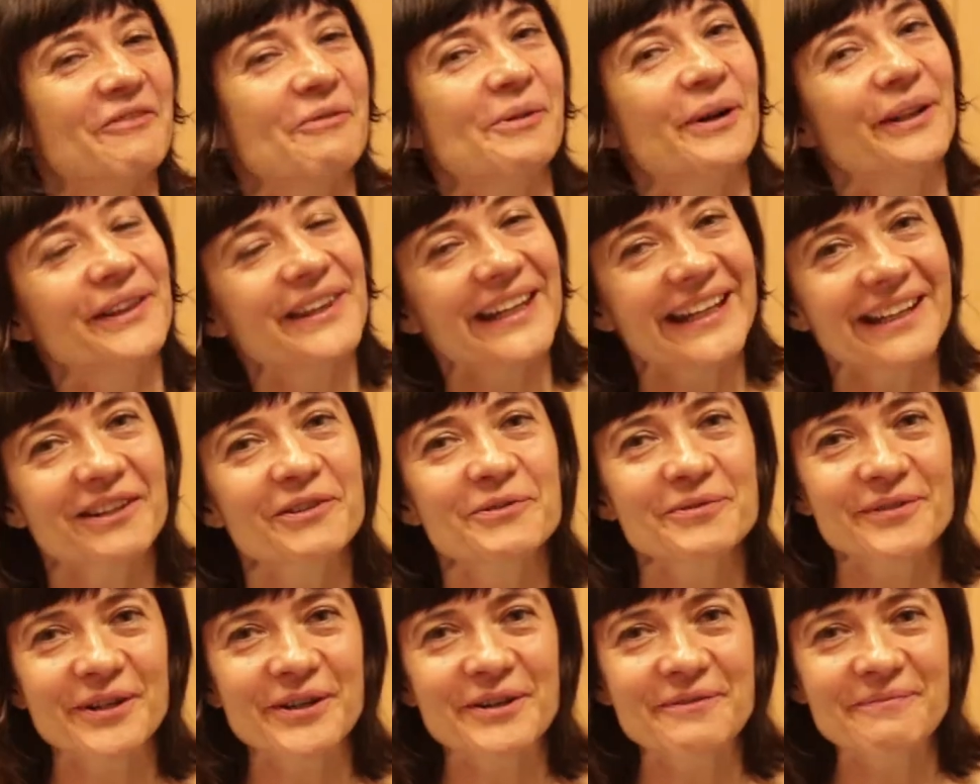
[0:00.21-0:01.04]
Well, thank
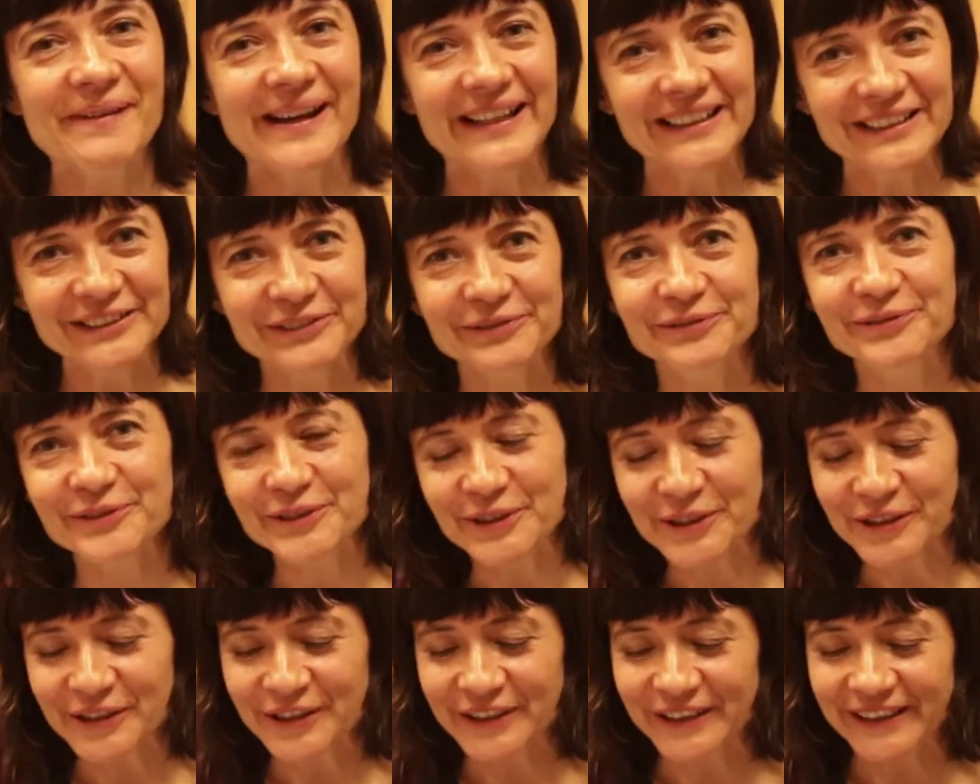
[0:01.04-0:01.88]
you very much
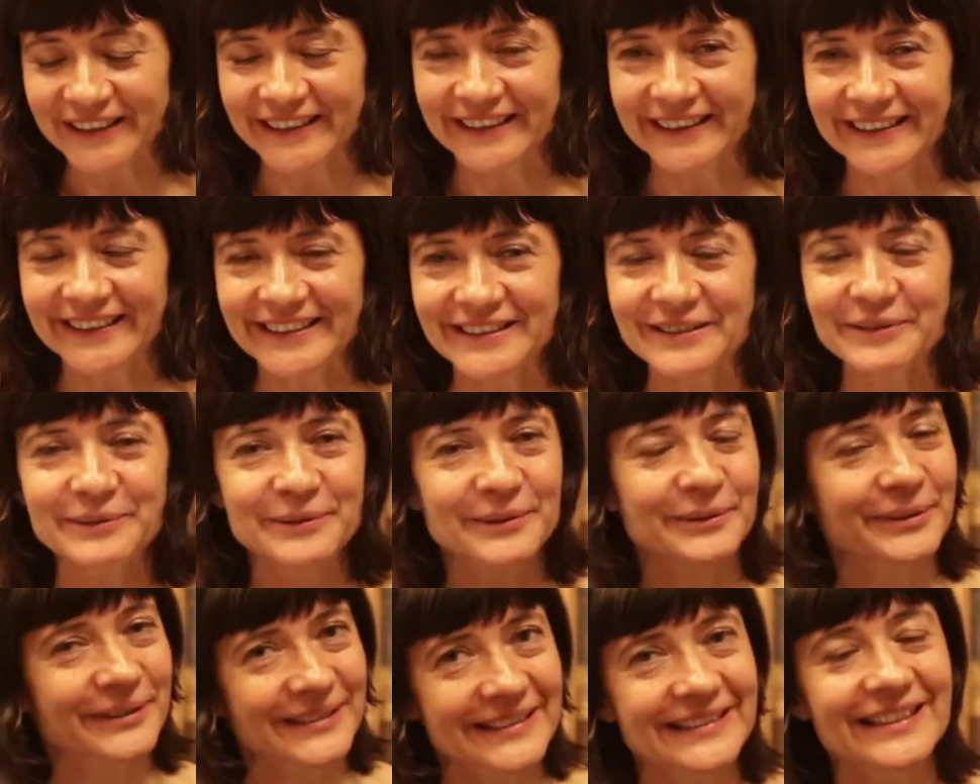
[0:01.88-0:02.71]
to
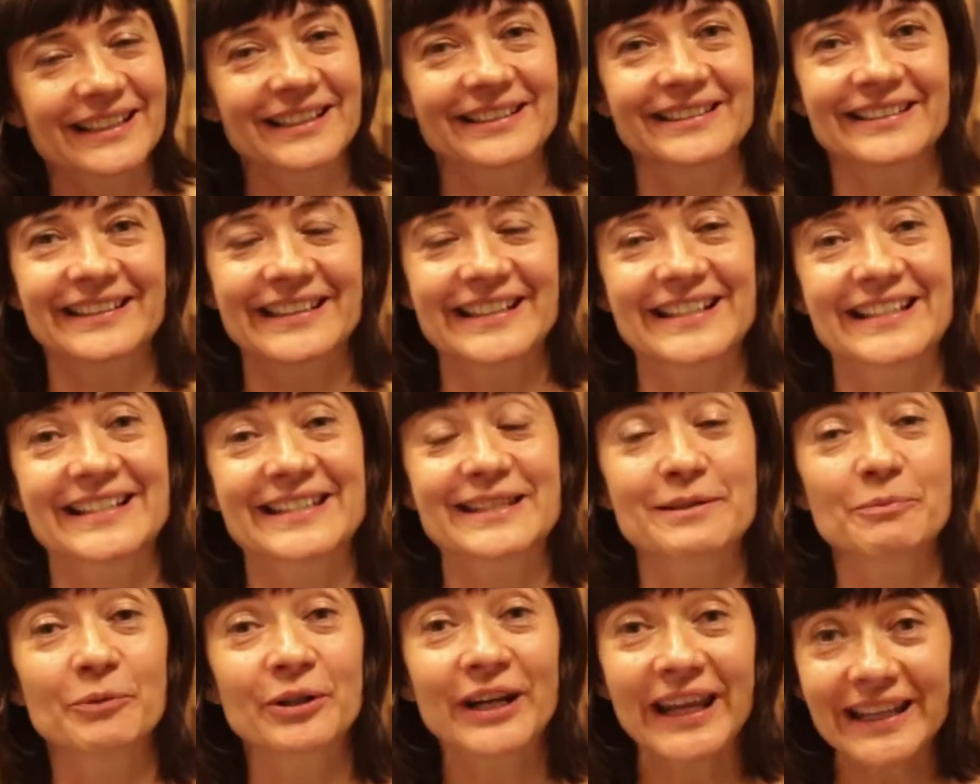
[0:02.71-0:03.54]
Christian
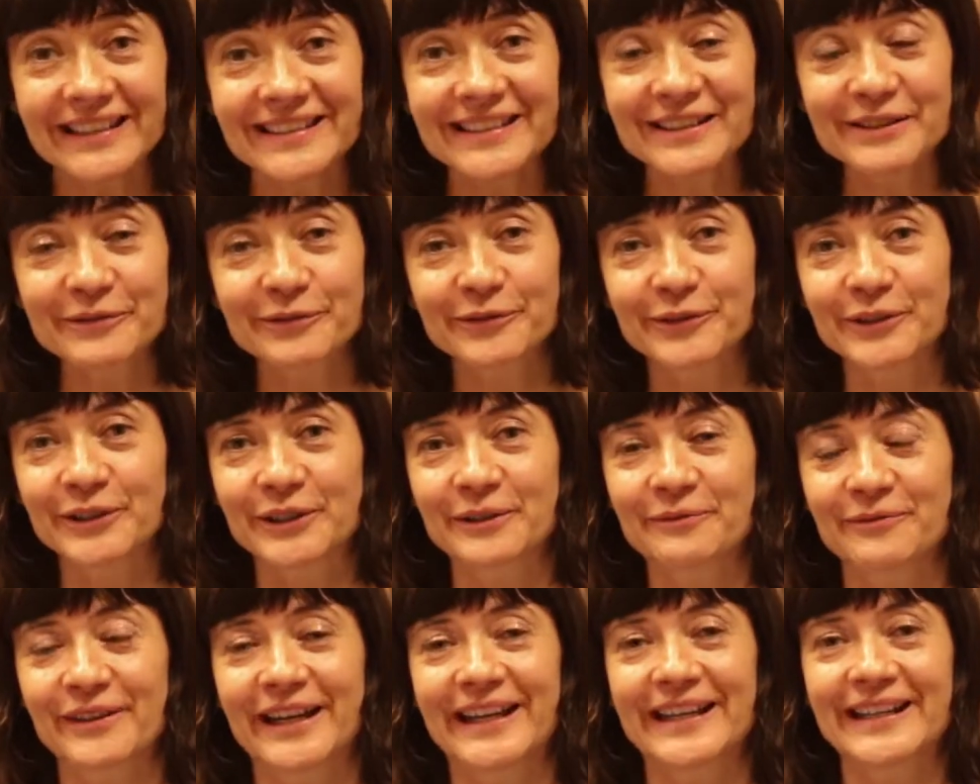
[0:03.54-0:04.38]
Simonetti for
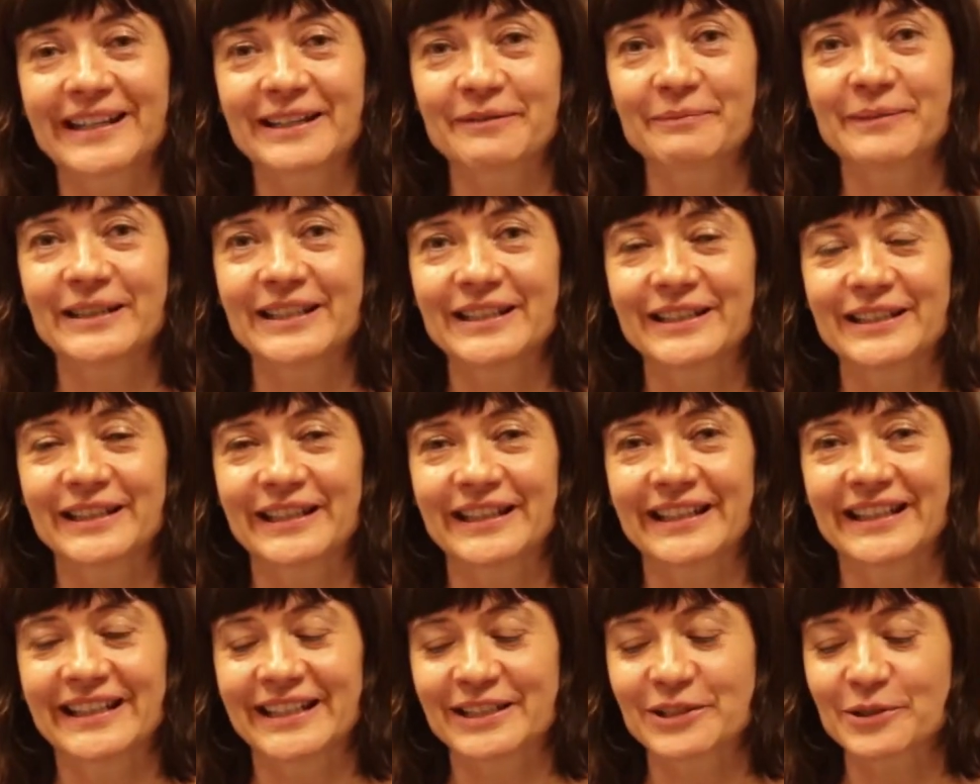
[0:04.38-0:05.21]
inviting me
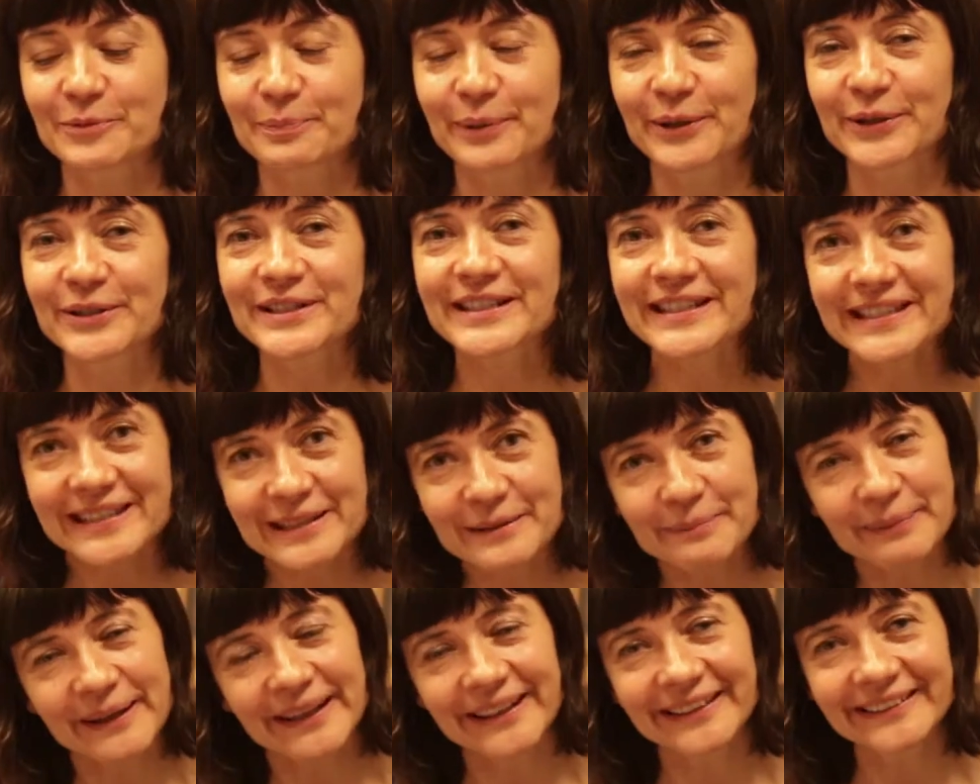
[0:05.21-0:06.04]
to
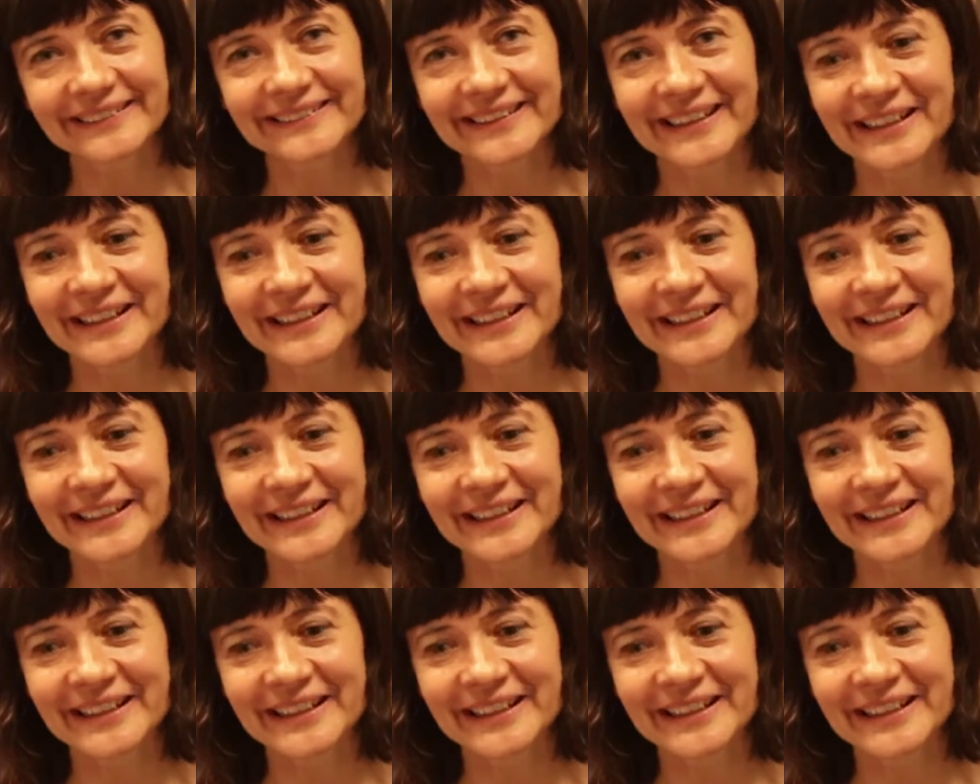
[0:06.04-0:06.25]
participate.